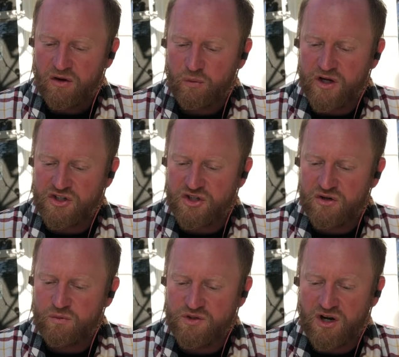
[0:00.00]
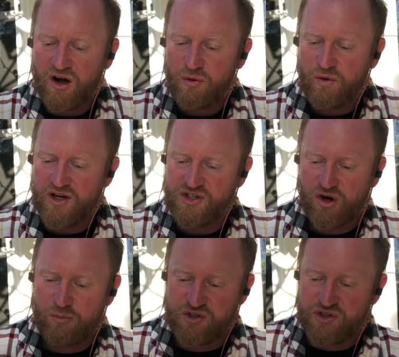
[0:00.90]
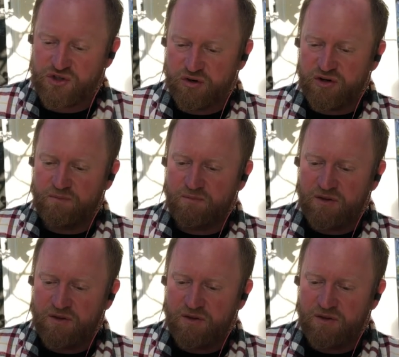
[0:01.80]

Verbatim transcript: which was otherwise almost deserted.